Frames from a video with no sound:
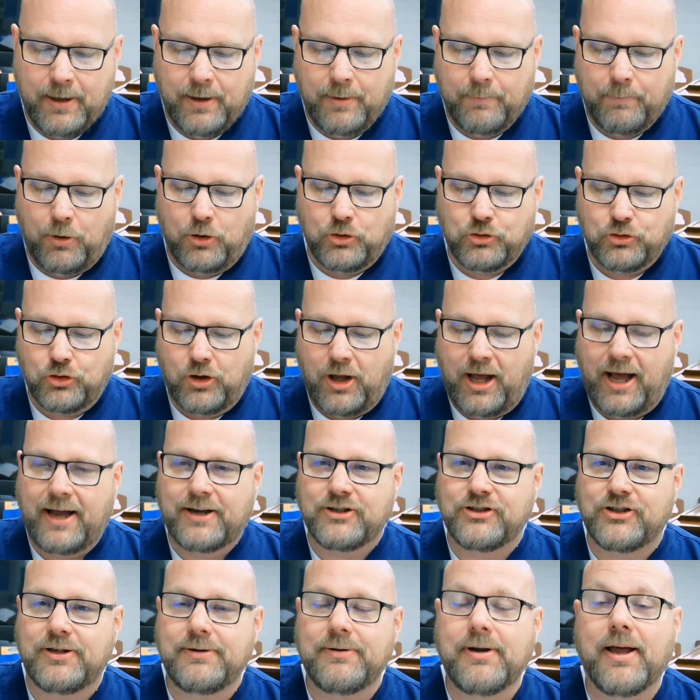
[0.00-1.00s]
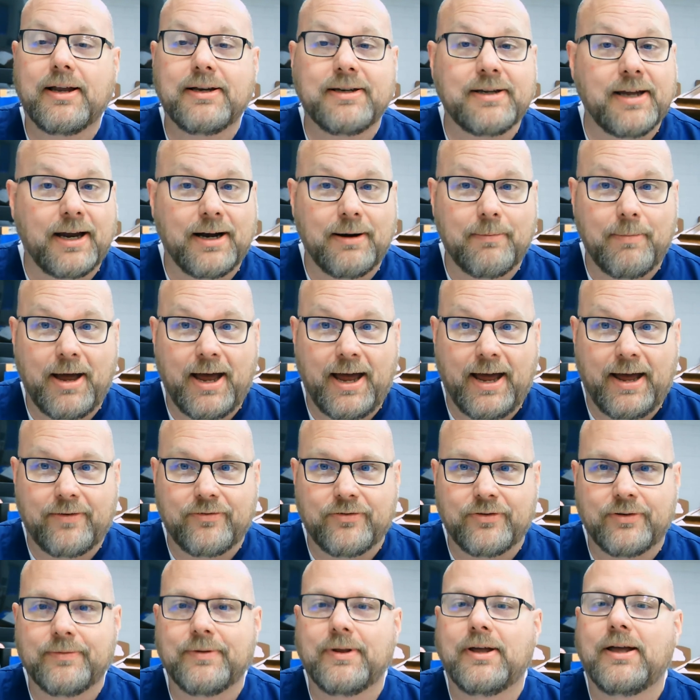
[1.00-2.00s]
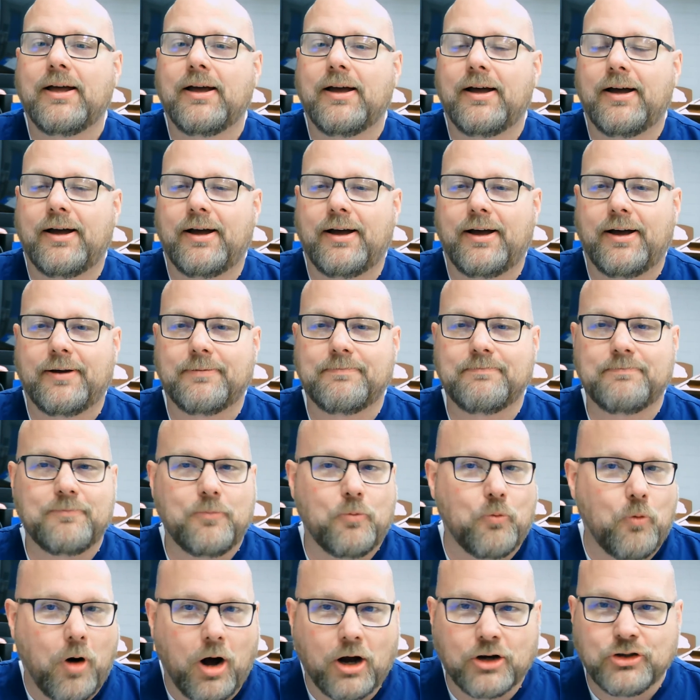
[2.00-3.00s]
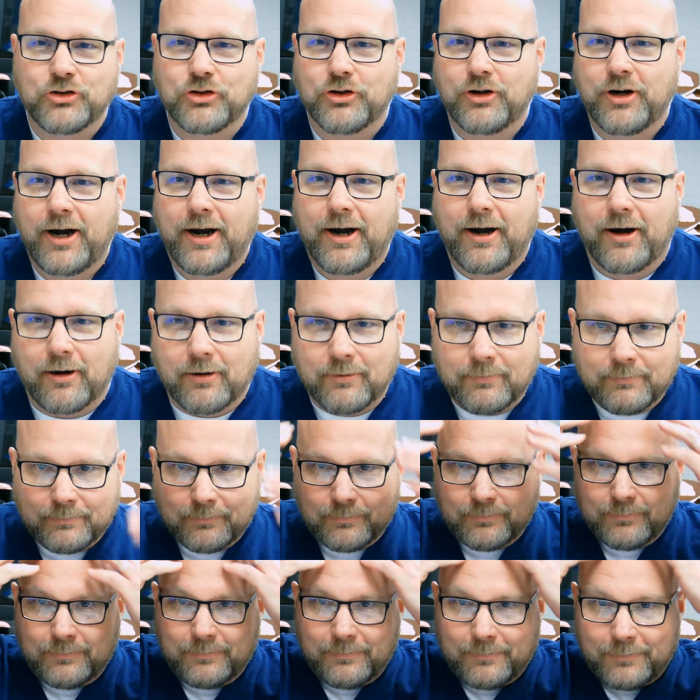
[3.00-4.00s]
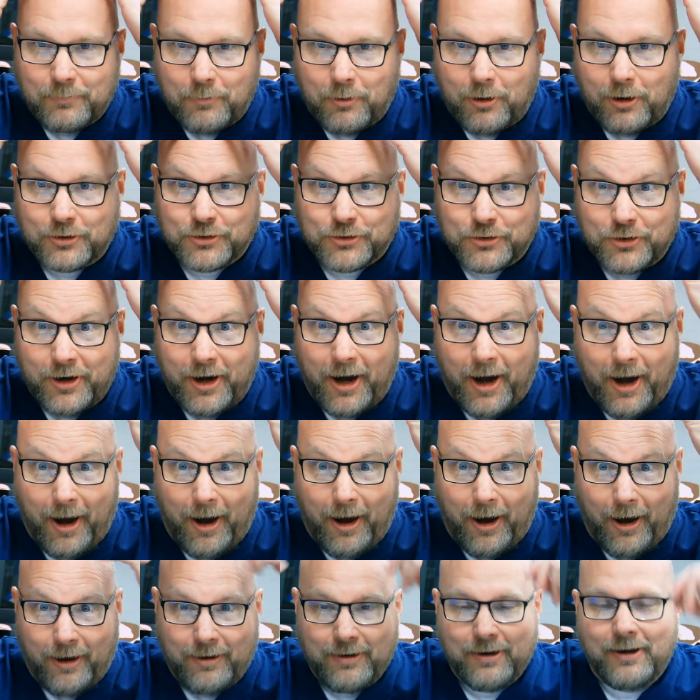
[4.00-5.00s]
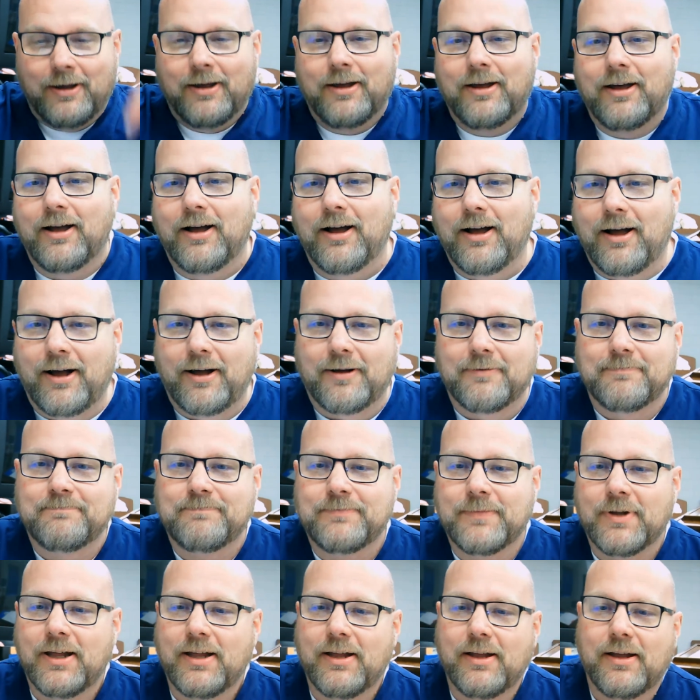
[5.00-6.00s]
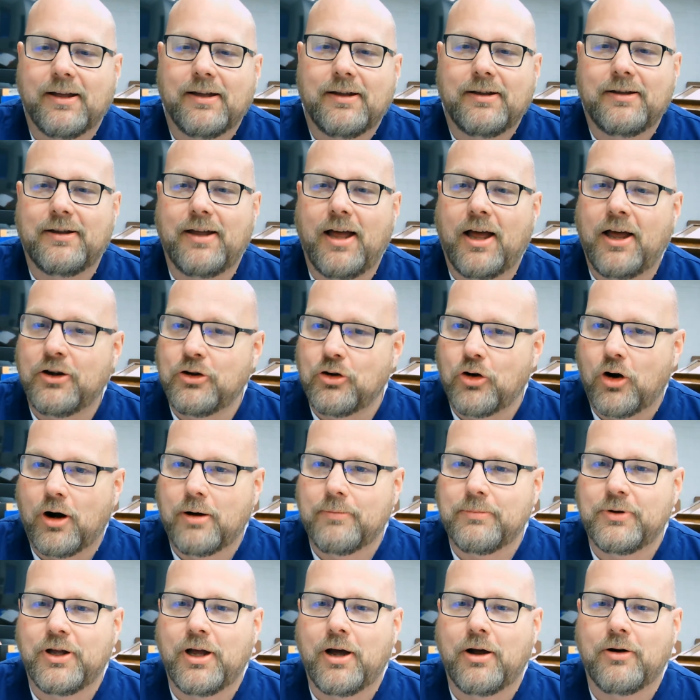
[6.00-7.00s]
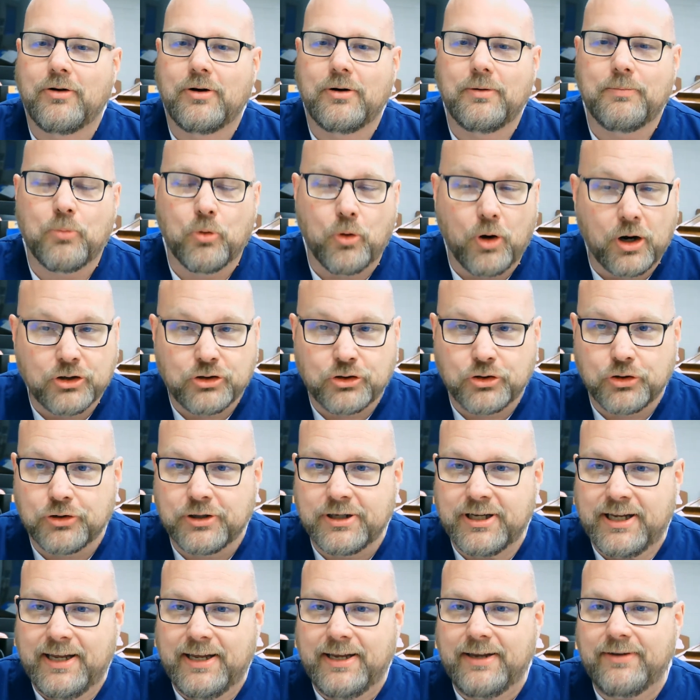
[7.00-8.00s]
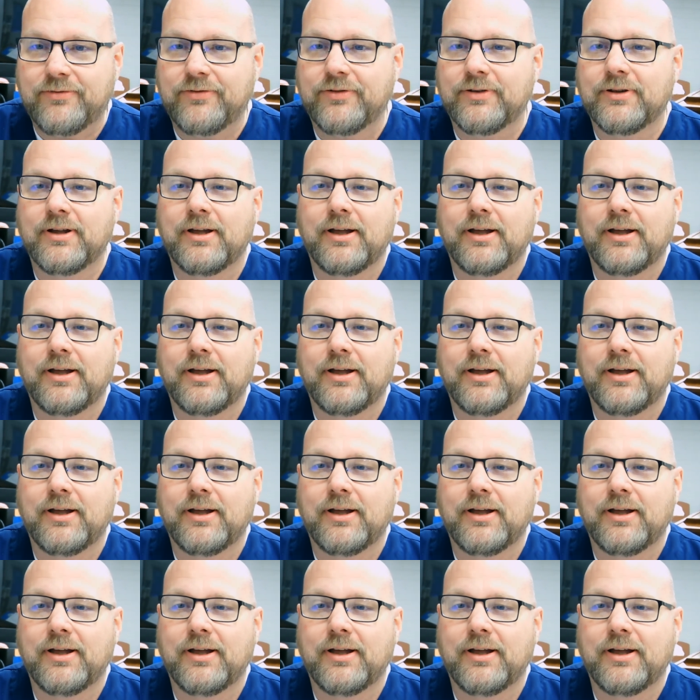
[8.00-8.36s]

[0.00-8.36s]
Personal hygiene, take a bath. Wash your hair. Wash your hair. Underarm deodorant, brush your teeth.